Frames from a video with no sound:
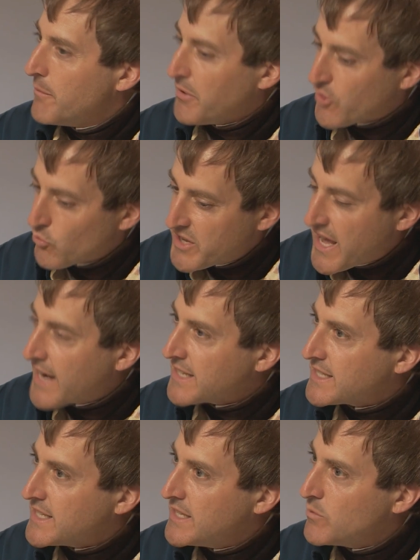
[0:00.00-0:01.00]
But the
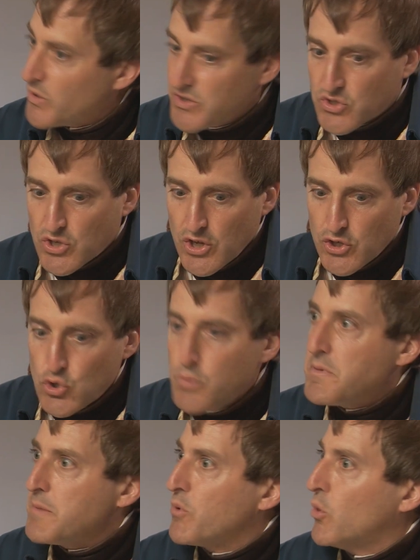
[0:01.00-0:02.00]
reality was two
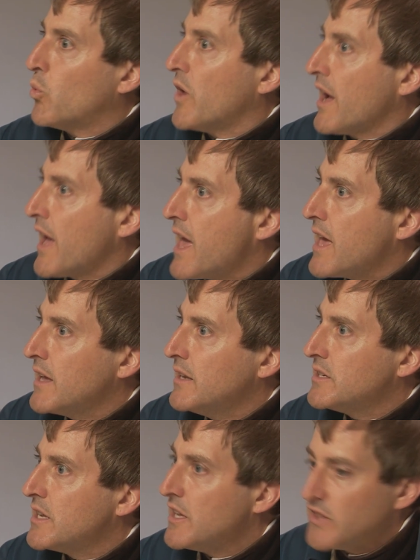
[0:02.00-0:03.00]
people were
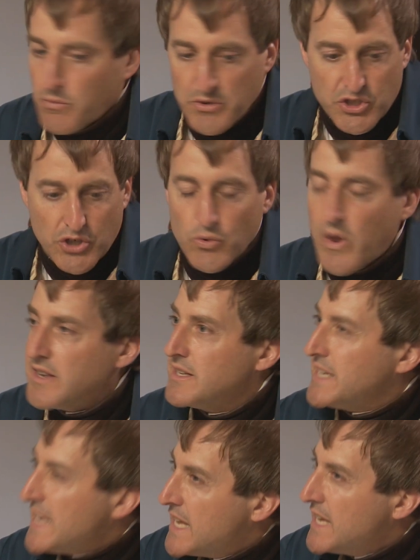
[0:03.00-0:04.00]
hanged, there was a
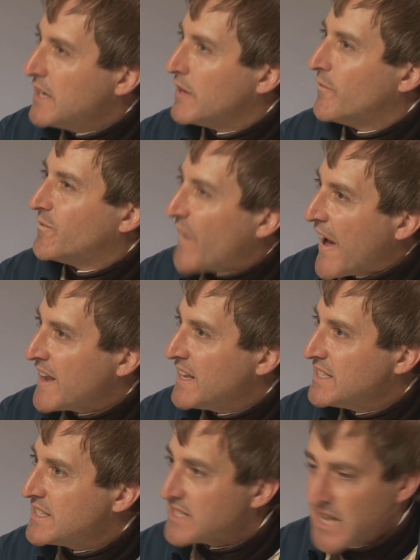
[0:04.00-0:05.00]
great deal of
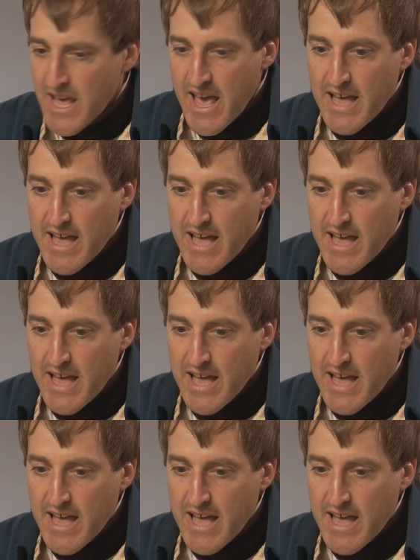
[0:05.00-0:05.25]
violence,